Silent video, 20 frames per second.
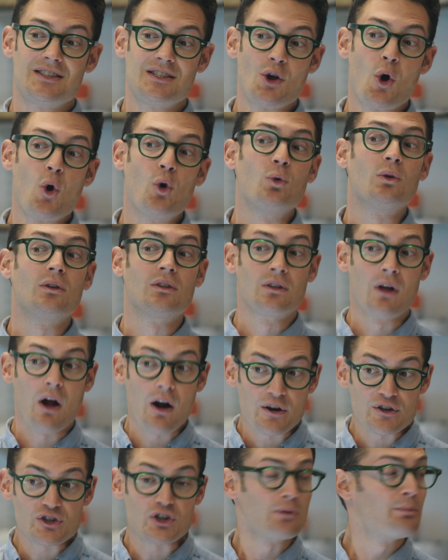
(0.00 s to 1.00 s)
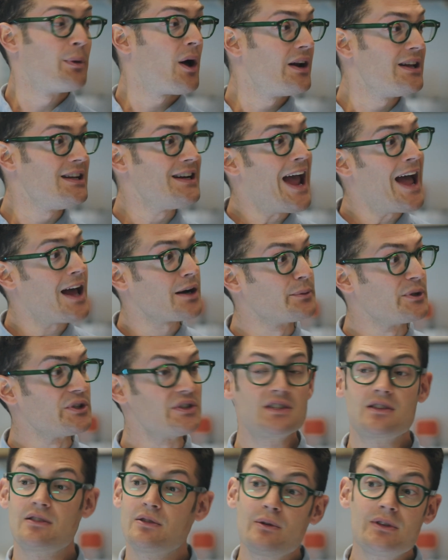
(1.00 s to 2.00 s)
So larger-bodied
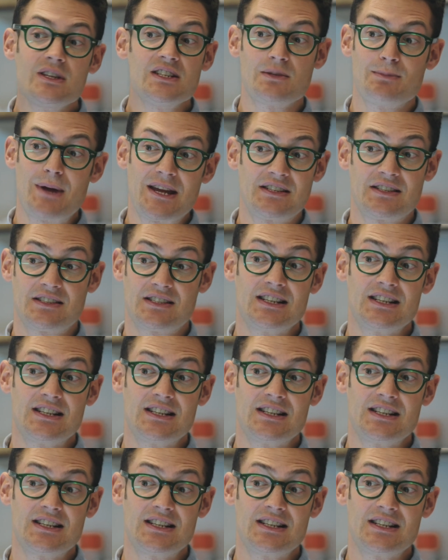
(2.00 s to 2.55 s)
animals through this mass